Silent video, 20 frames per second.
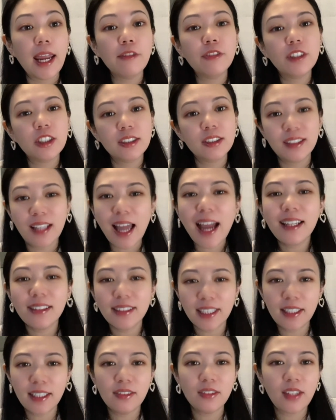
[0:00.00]
If there's
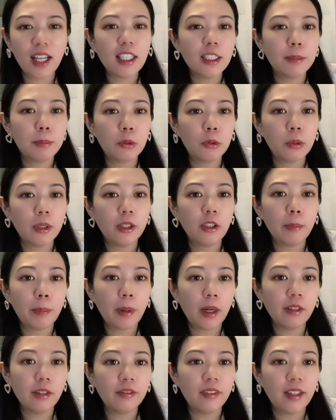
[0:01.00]
19 days between your
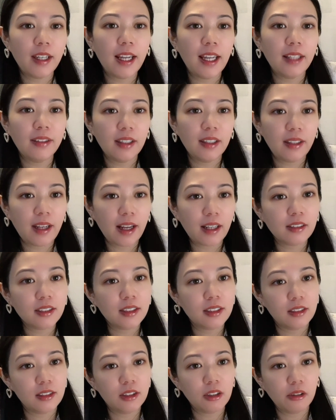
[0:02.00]
birthday and the
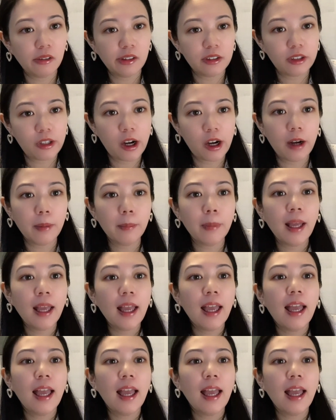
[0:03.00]
next solar term,